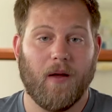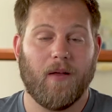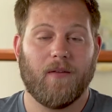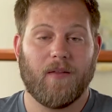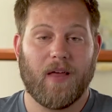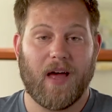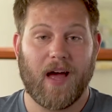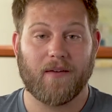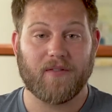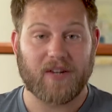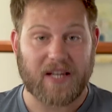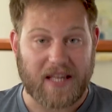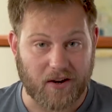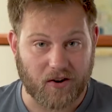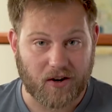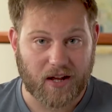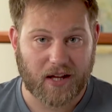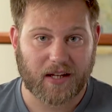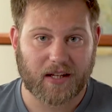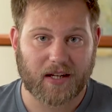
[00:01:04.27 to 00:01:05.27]
that have an
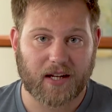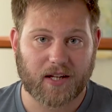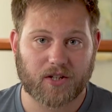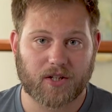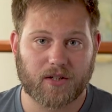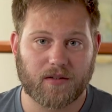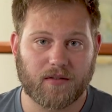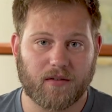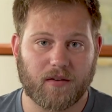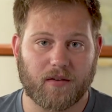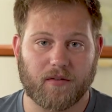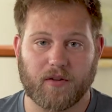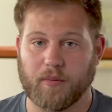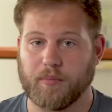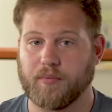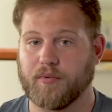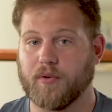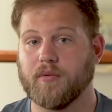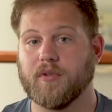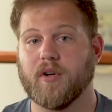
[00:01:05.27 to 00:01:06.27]
internet connection, they're
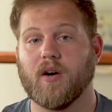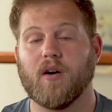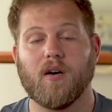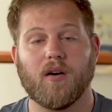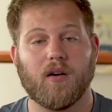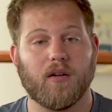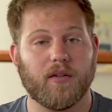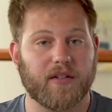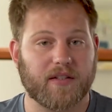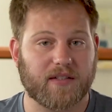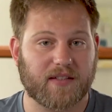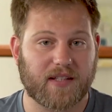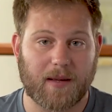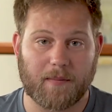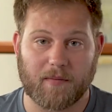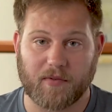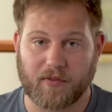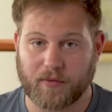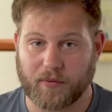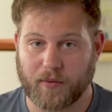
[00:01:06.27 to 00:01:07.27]
prone to all the
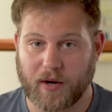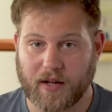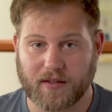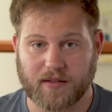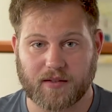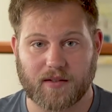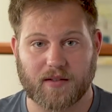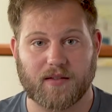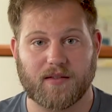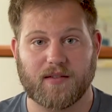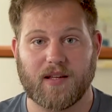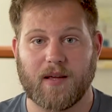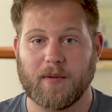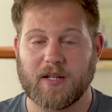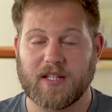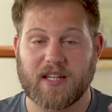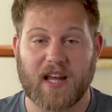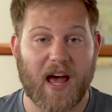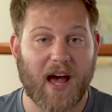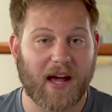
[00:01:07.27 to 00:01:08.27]
same threats and same
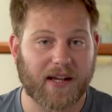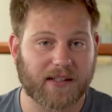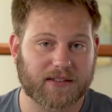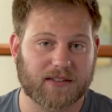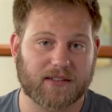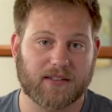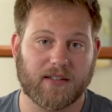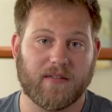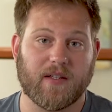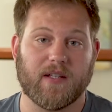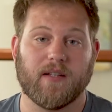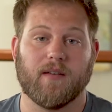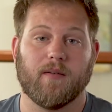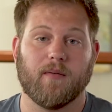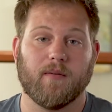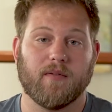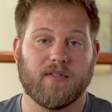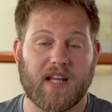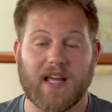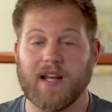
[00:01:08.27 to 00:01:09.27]
attacks that
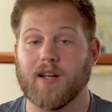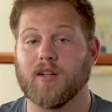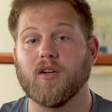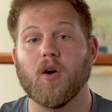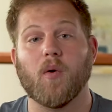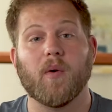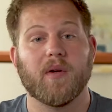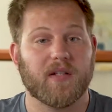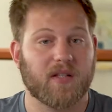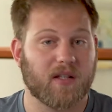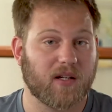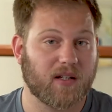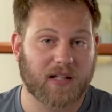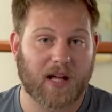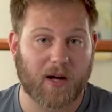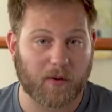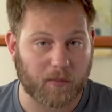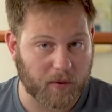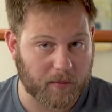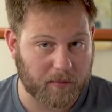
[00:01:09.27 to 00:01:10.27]
data going to the
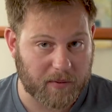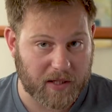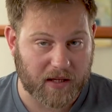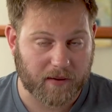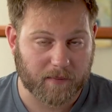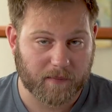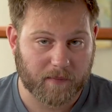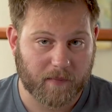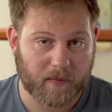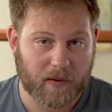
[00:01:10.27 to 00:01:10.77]
cloud would be.